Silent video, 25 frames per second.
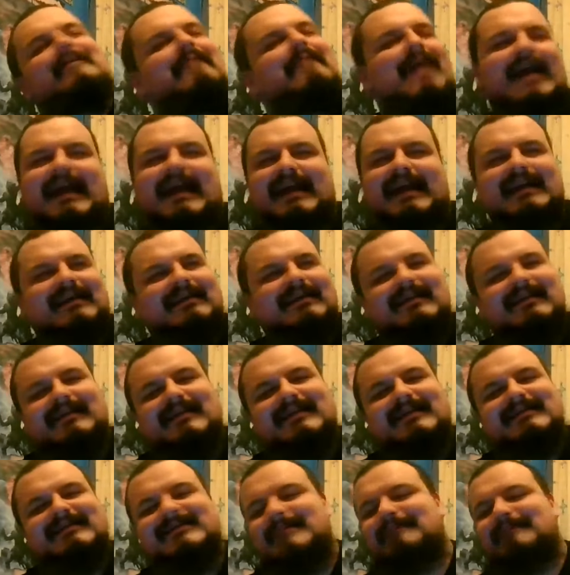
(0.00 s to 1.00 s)
of me.
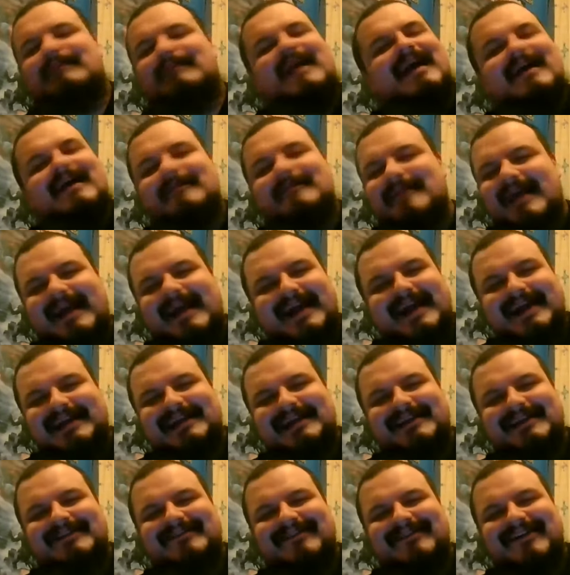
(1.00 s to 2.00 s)
It's a bit of
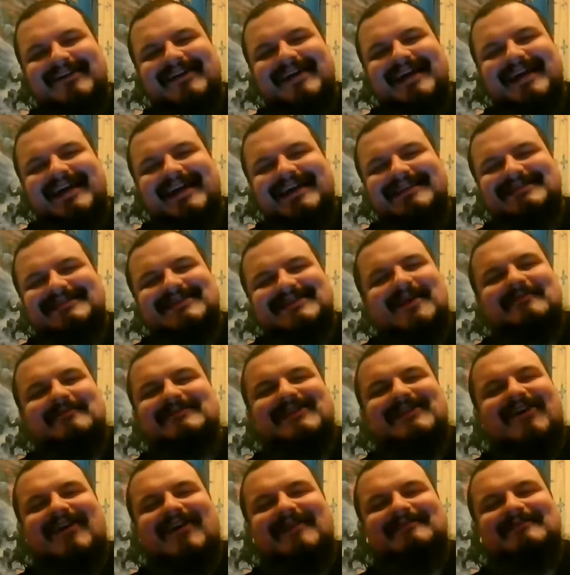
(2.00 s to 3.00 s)
me, right?
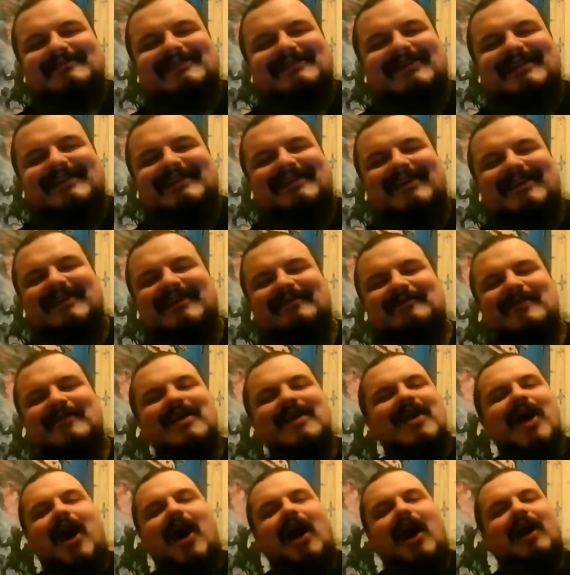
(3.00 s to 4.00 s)
Sometimes I like
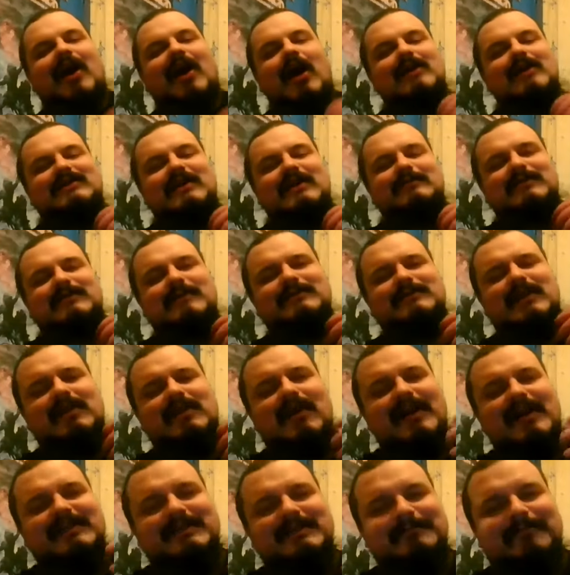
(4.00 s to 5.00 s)

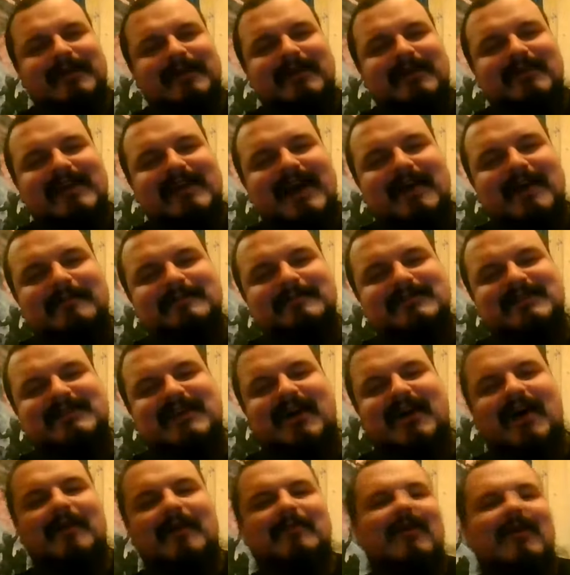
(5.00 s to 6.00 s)
to bring on albums
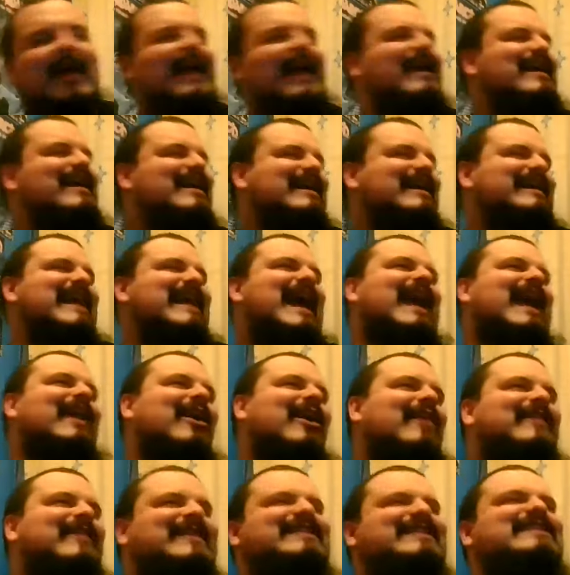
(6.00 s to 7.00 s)
that I'm like, yeah,
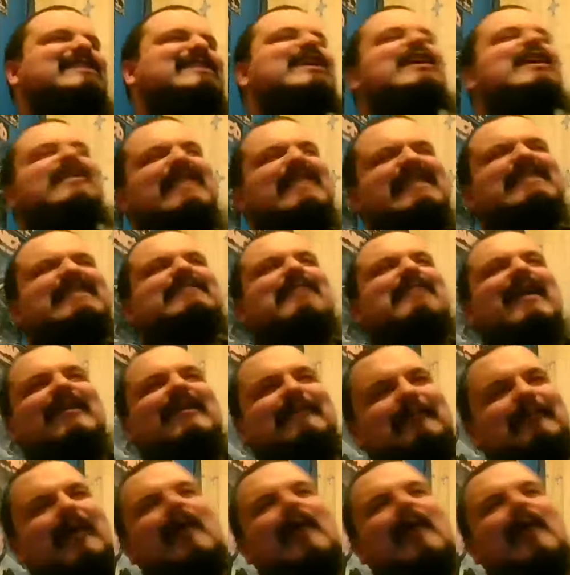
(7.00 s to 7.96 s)
no, this is about the